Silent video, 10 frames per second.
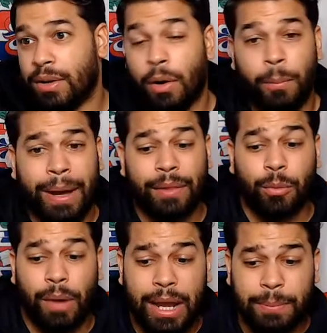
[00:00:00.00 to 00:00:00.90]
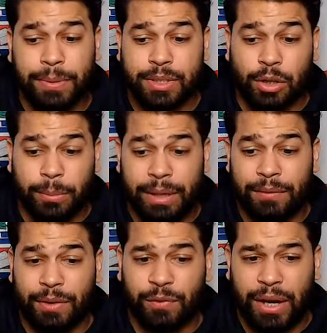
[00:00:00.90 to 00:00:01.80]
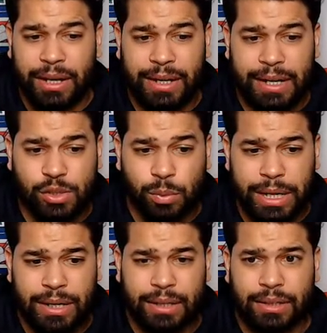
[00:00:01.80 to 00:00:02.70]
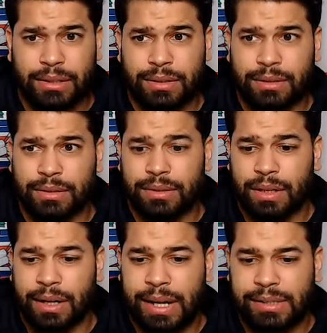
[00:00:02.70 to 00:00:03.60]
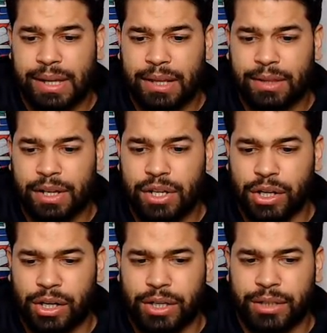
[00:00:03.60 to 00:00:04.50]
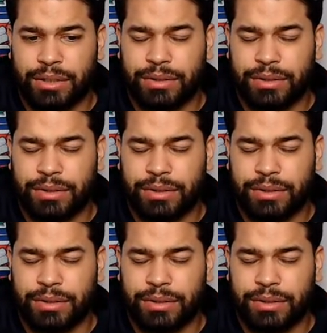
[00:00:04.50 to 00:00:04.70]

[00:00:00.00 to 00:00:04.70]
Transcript: Oh, by the way, Beterbiev is fighting next week against Anthony Yard.